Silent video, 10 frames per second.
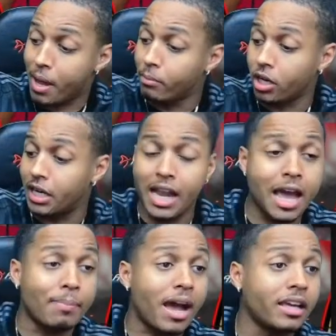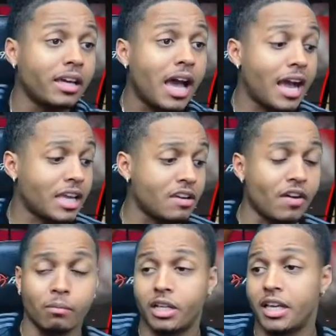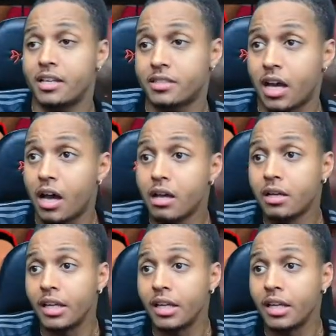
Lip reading: I'm not going to lie about it. I gave up with ESR.